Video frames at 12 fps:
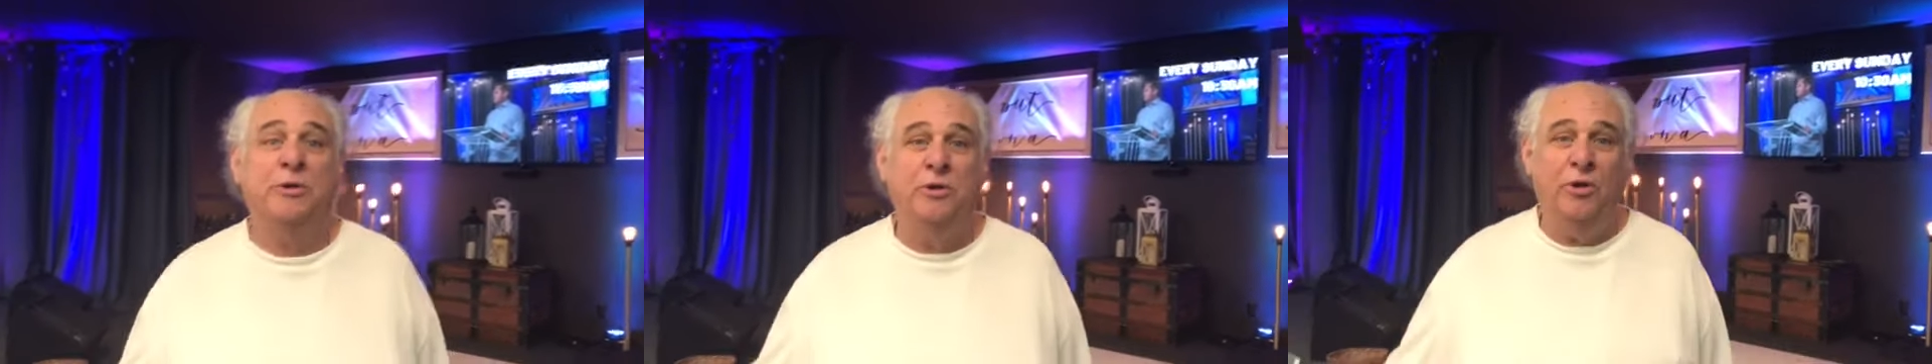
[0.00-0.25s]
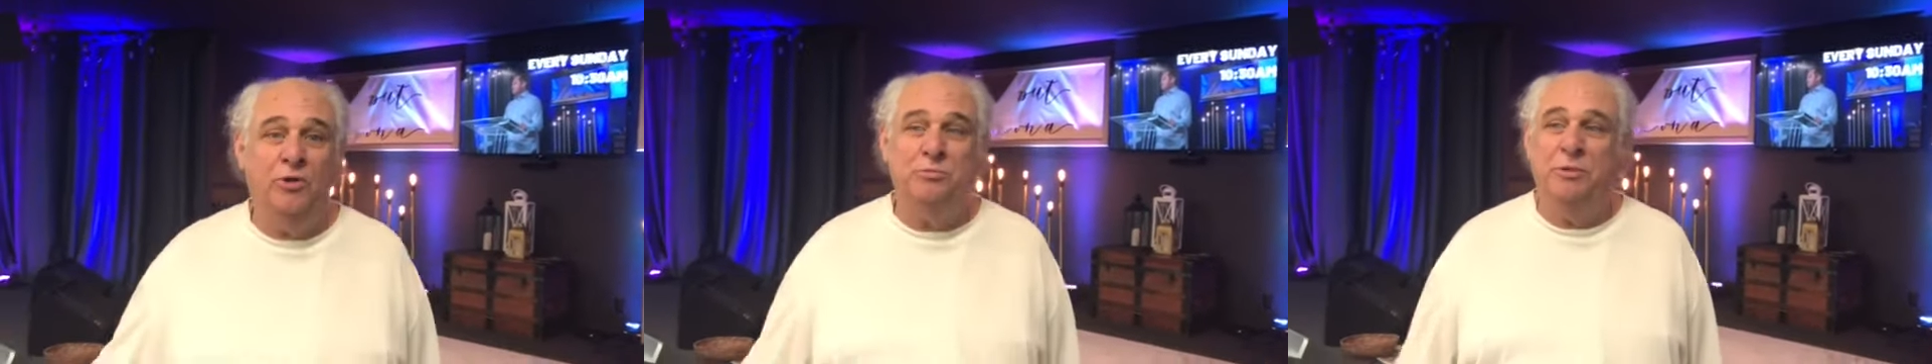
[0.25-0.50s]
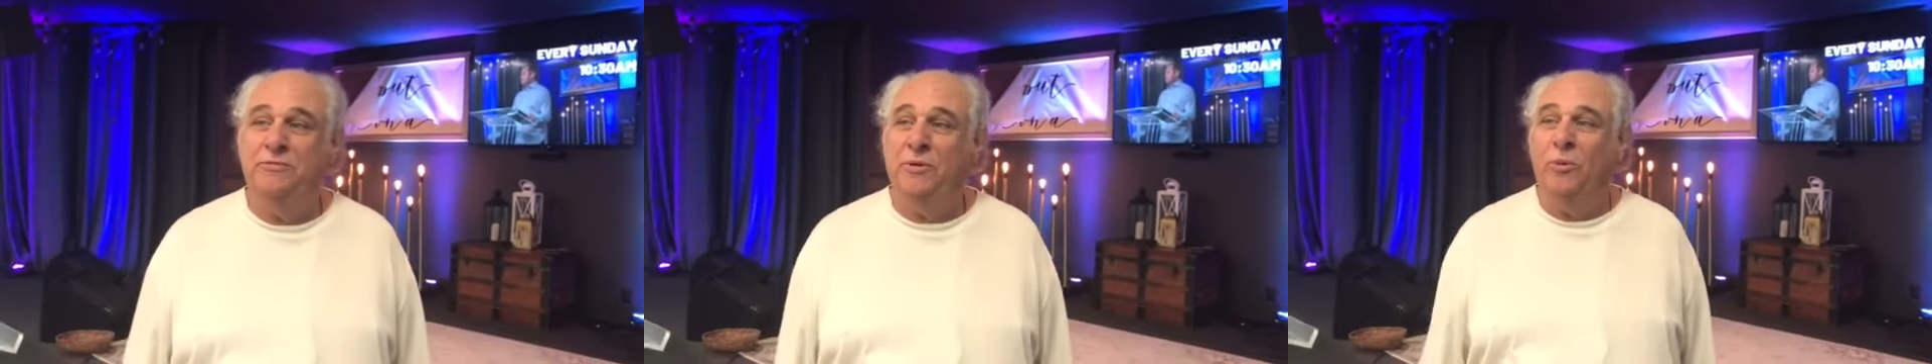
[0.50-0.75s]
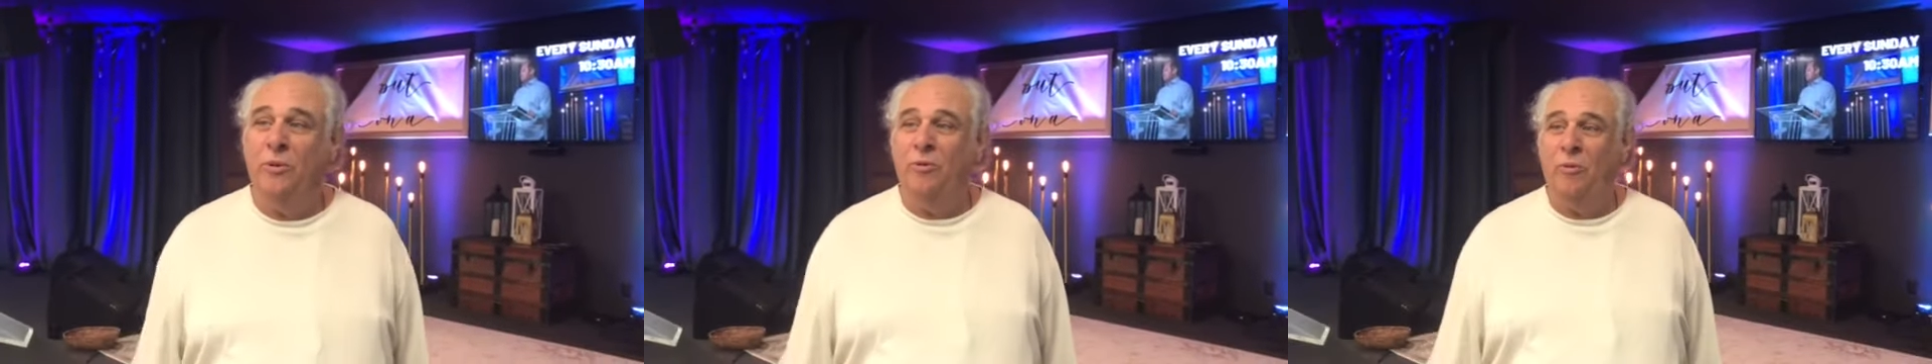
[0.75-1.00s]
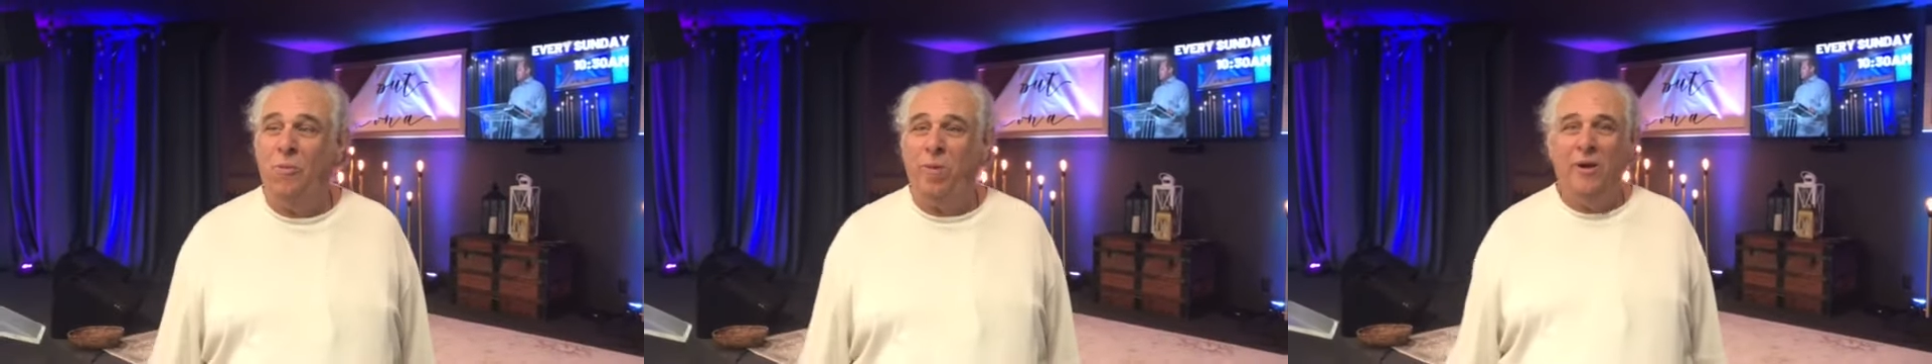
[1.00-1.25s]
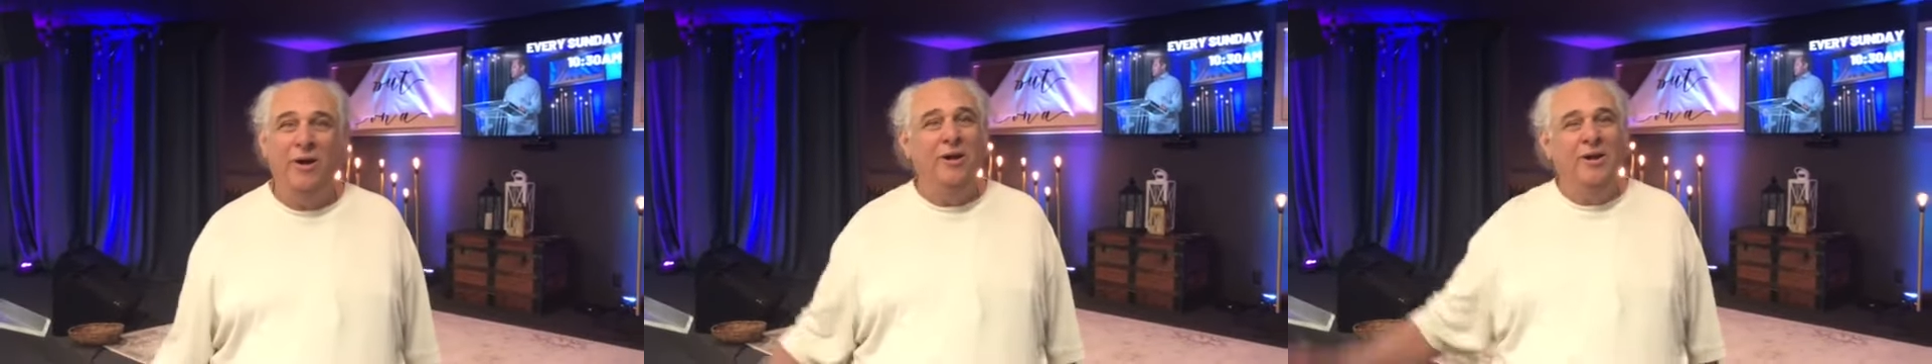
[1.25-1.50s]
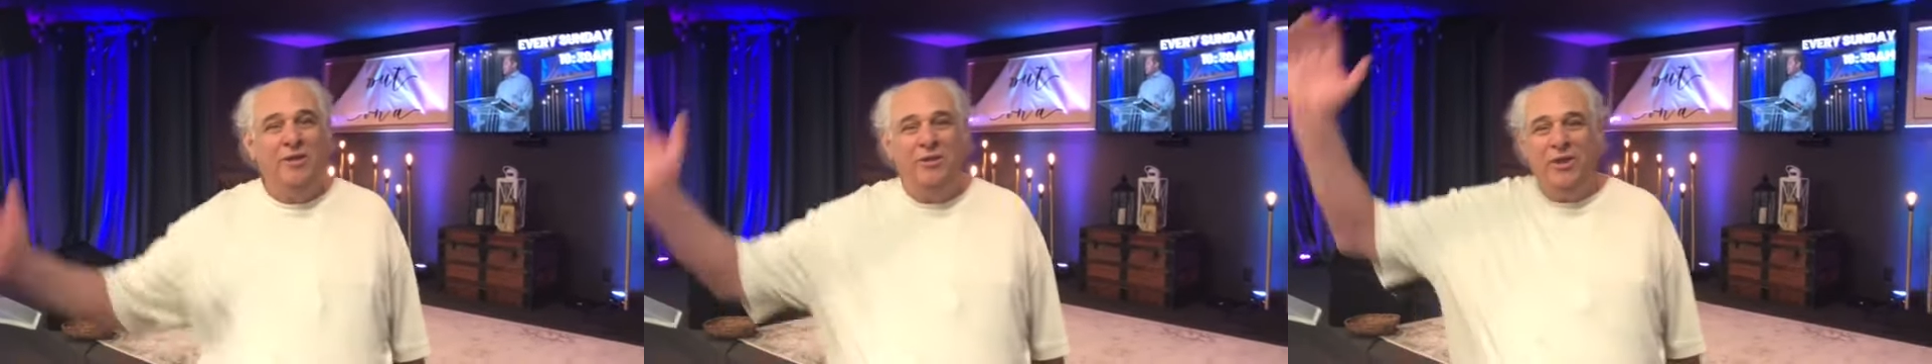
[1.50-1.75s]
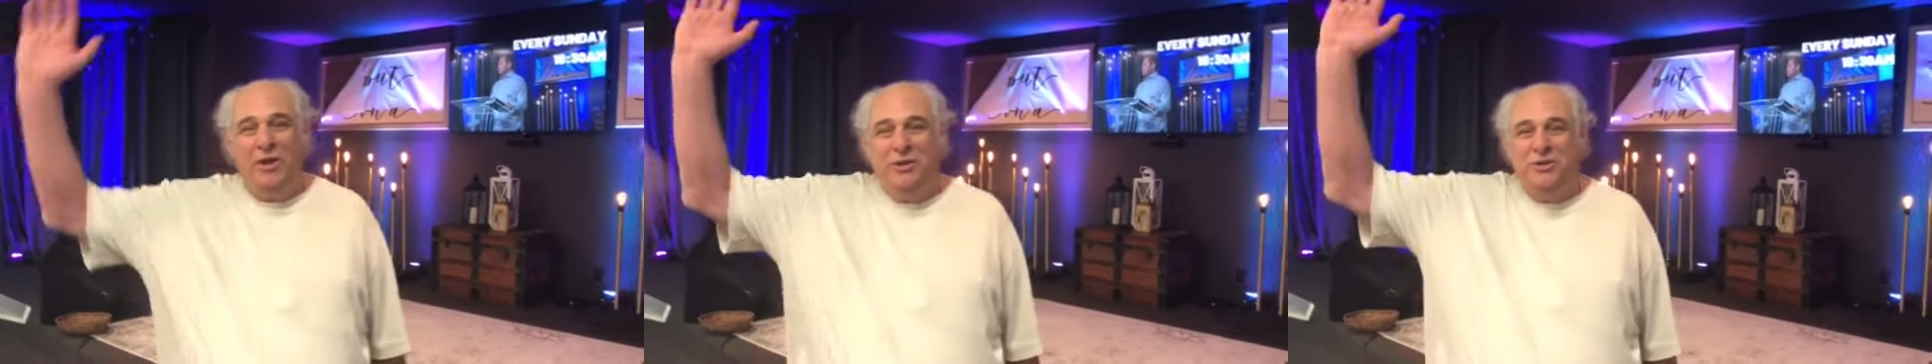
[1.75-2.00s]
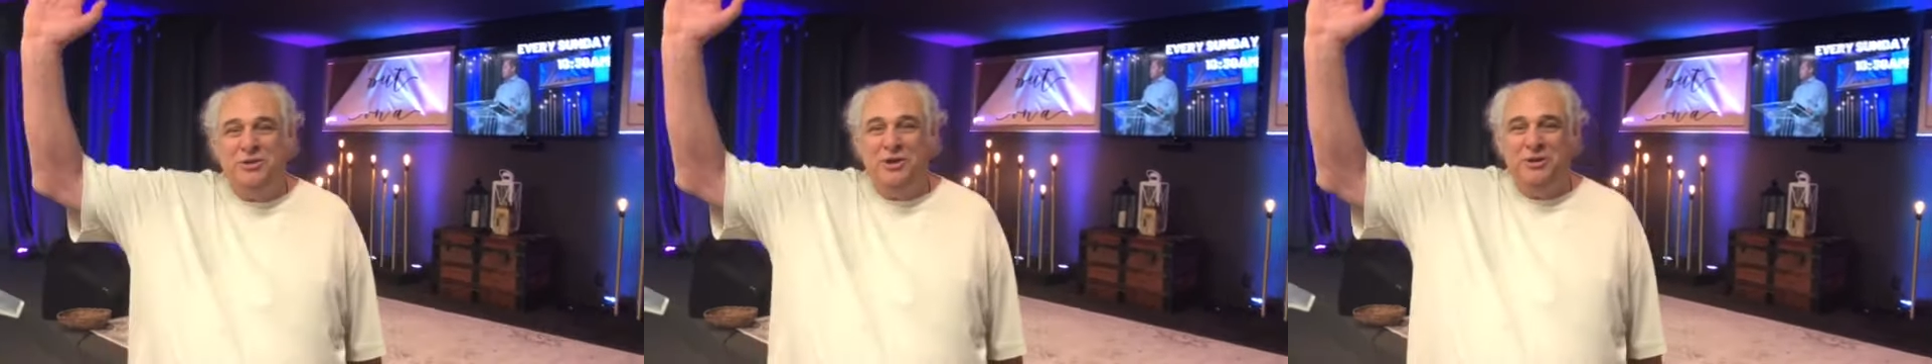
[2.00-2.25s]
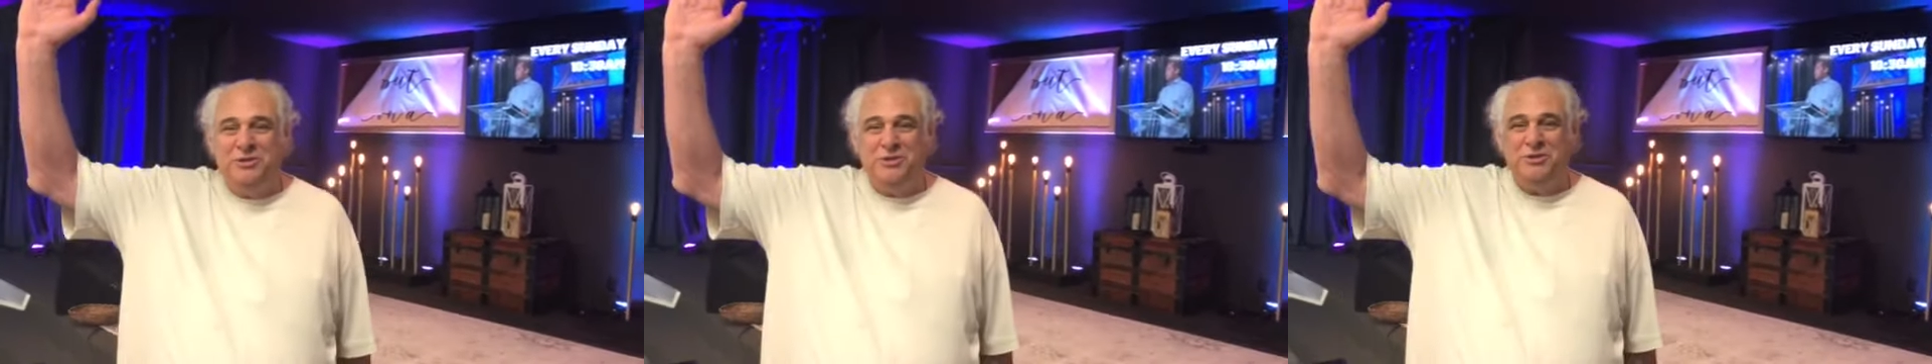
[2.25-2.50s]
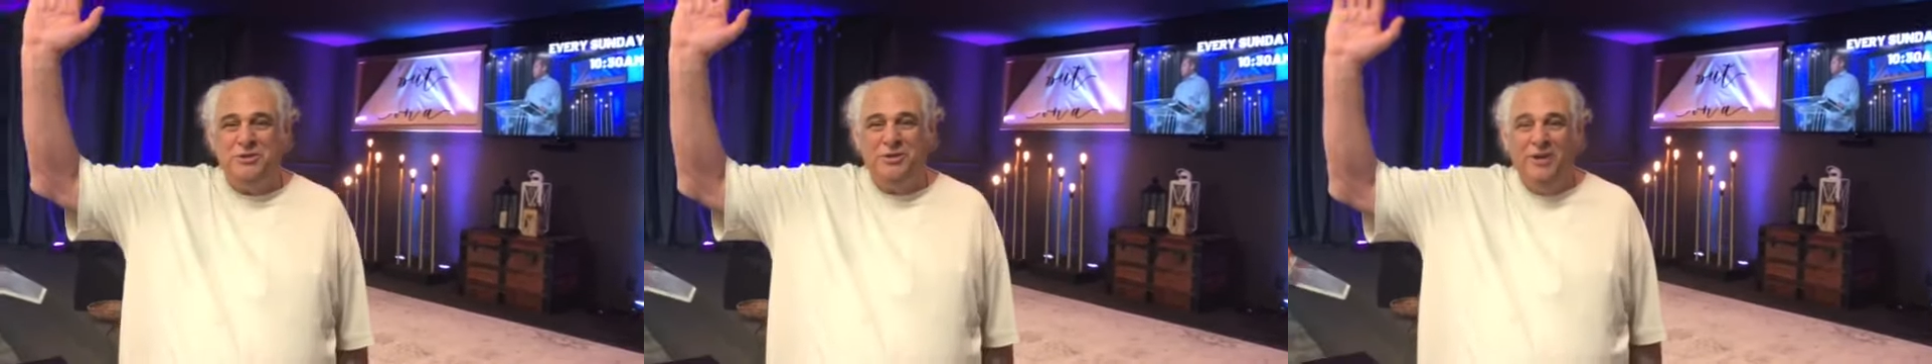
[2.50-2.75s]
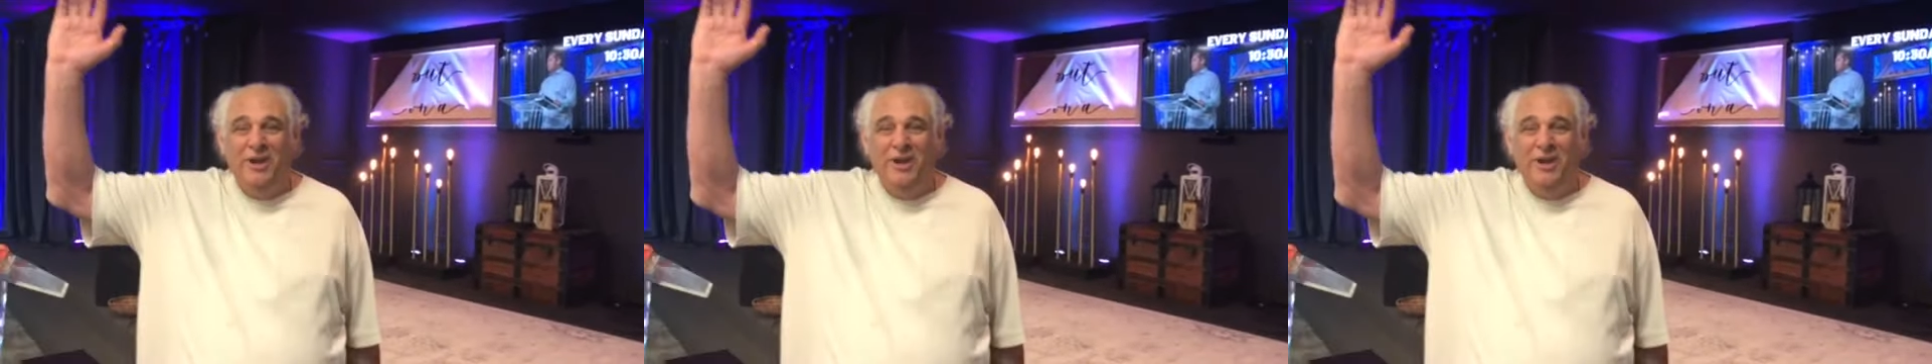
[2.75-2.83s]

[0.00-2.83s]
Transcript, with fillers: toes before. Thank you, Jesus.